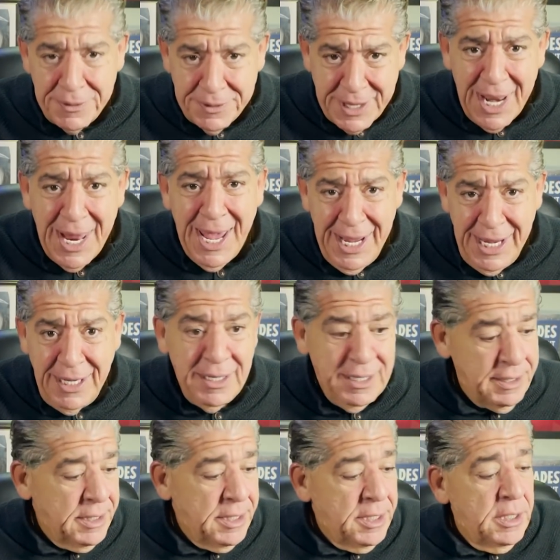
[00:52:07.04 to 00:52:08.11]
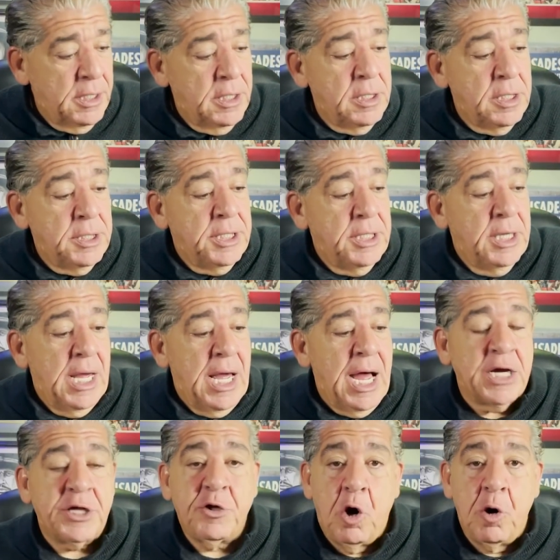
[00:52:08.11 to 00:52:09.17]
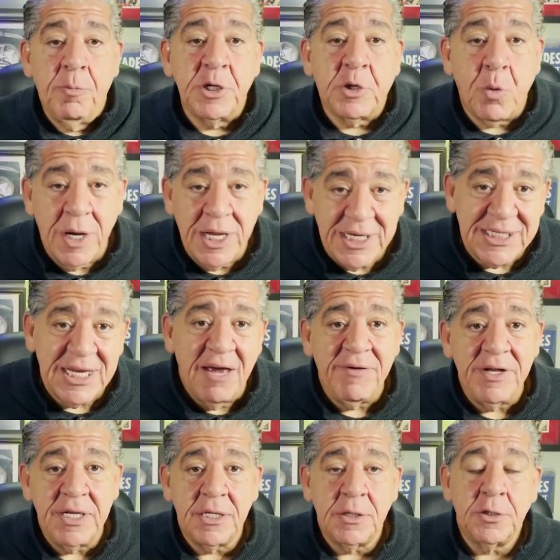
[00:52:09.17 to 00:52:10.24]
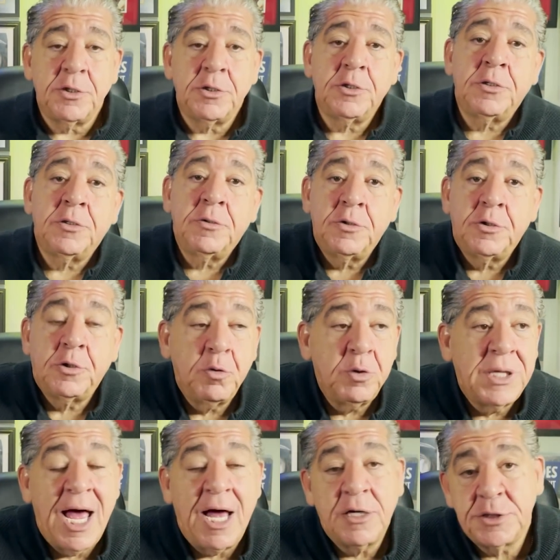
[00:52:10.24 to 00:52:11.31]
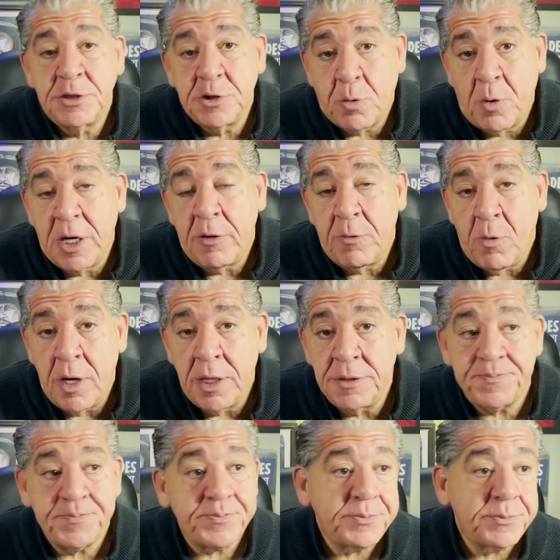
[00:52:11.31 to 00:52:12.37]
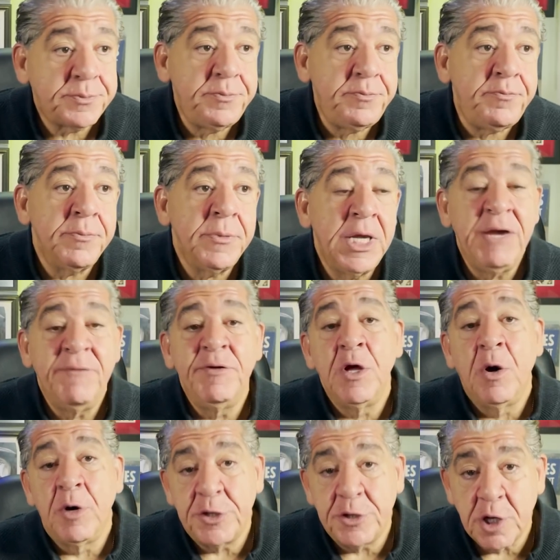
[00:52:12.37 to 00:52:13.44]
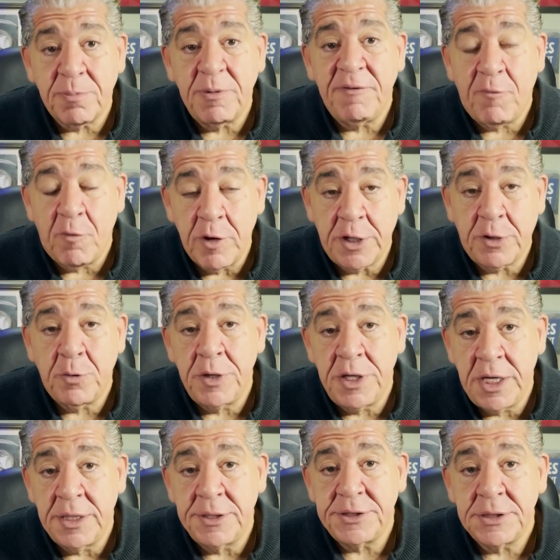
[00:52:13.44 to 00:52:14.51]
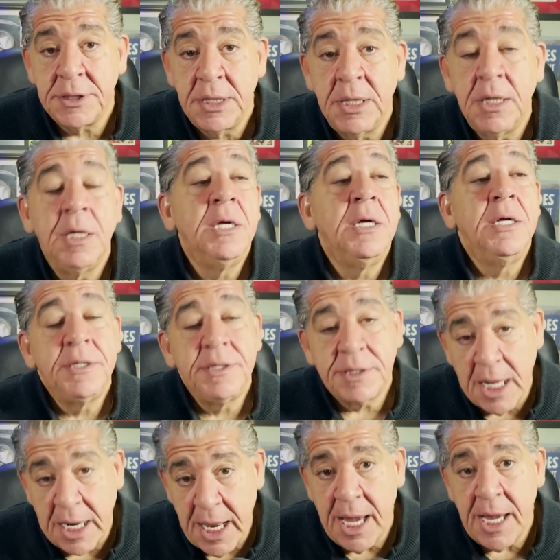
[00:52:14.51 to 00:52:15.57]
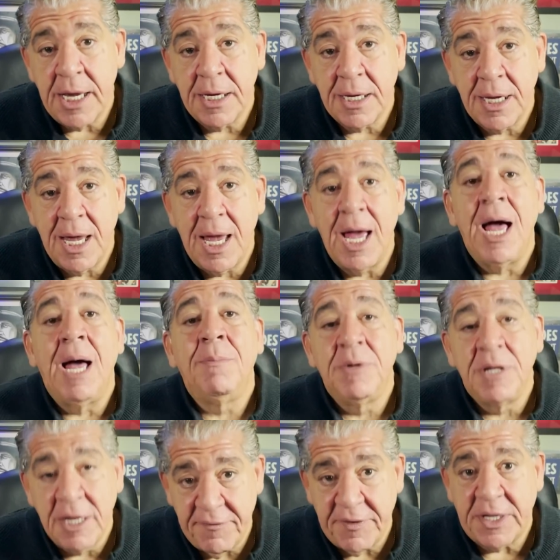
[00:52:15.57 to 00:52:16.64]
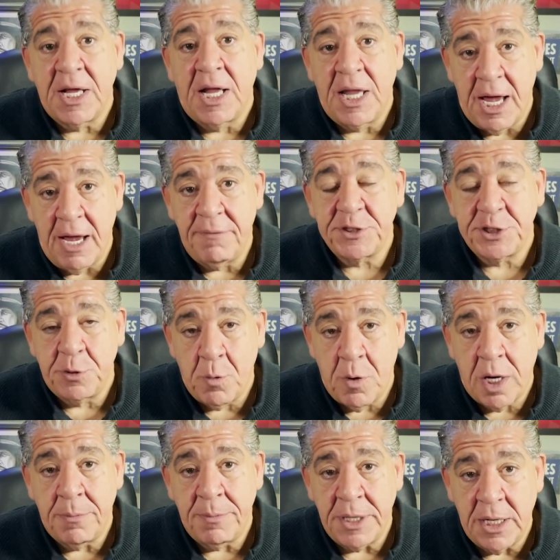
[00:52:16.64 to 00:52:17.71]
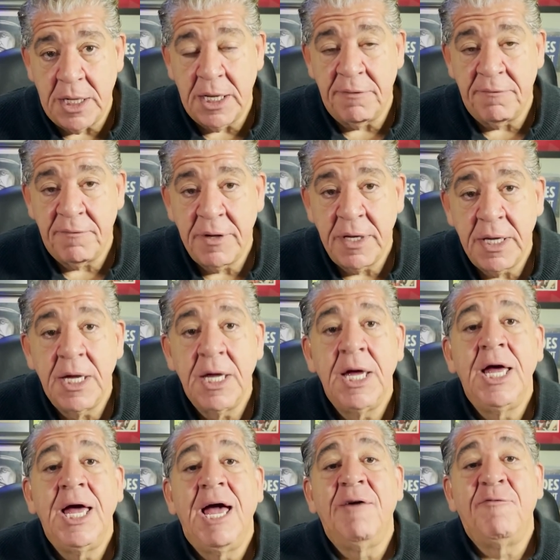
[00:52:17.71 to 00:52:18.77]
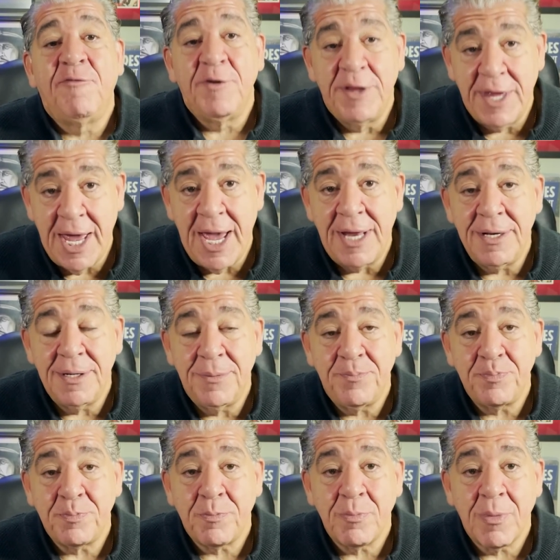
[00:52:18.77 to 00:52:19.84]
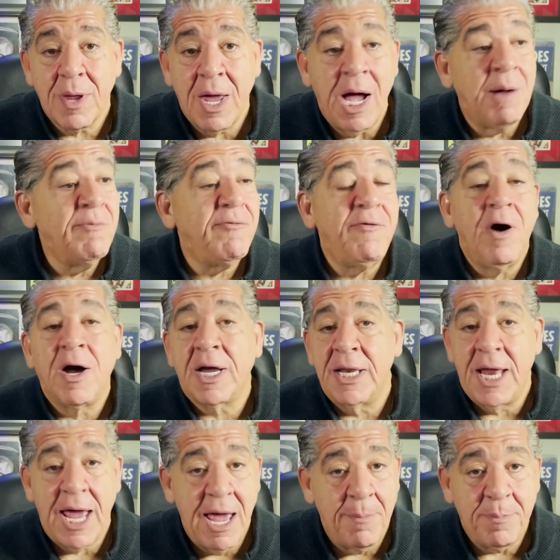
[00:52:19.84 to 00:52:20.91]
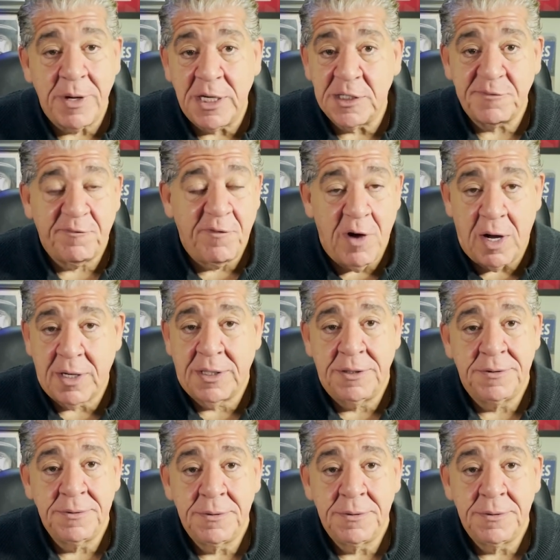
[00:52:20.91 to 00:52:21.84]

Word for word: Today, October 27, 2021, even though it took me 42 years, today I'm living the life she wanted me to live. And for that, I'm fucking happy as fuck.